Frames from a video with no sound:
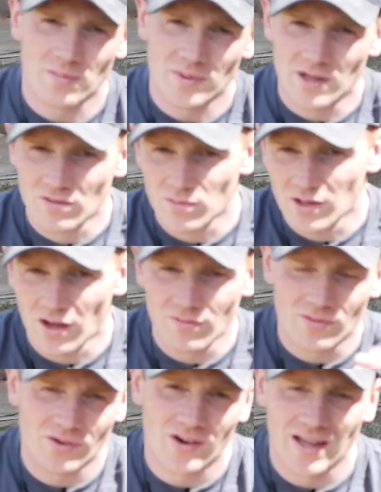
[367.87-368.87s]
But because we're
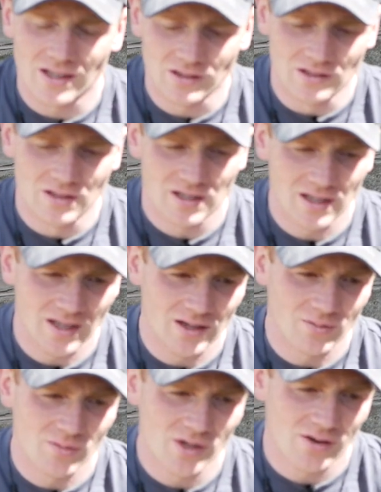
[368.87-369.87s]
going for an angle,
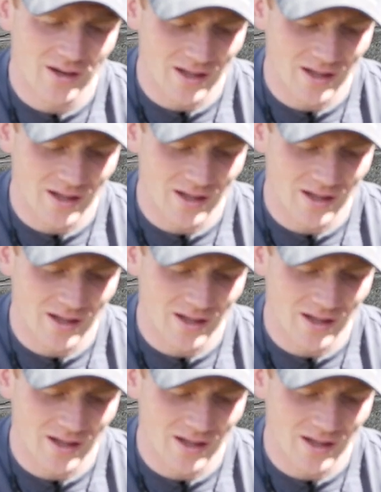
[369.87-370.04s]
we'll go